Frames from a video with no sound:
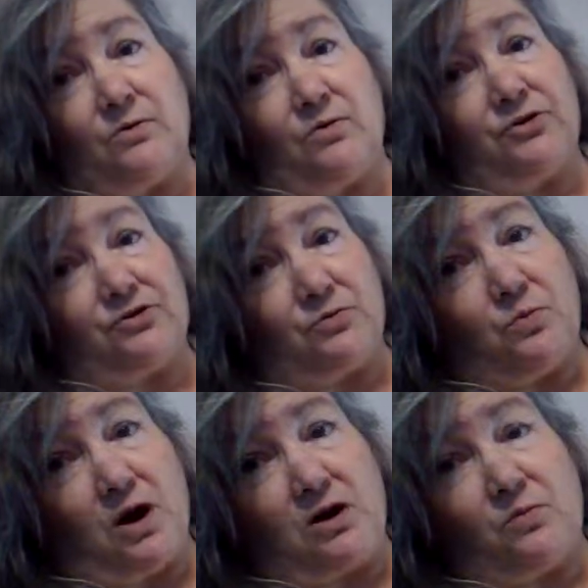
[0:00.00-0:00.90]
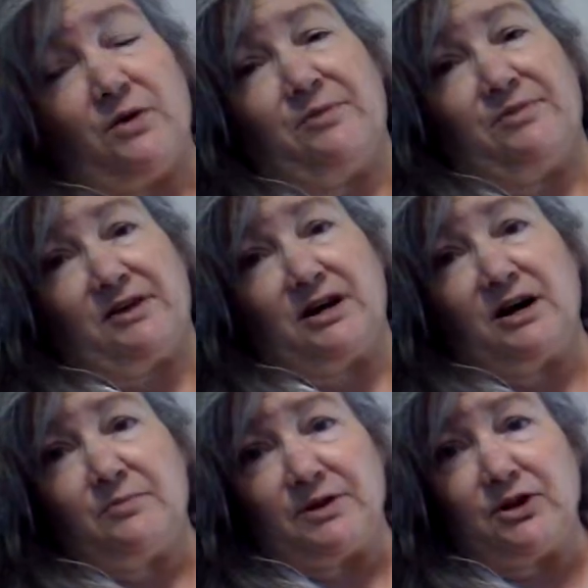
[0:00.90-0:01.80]
or to walk away and
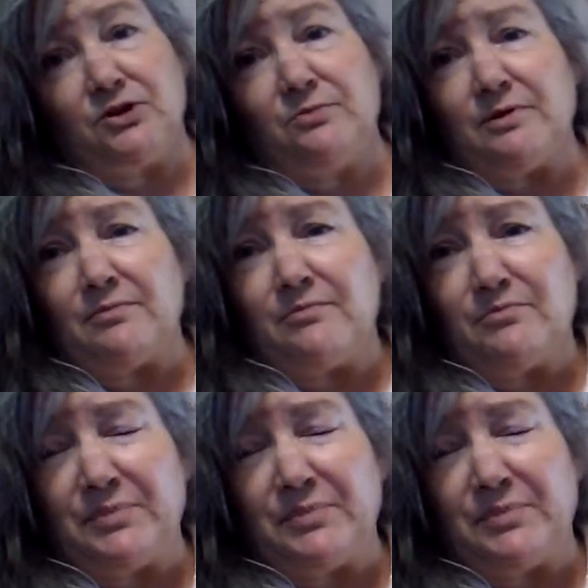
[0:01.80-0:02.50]
become a human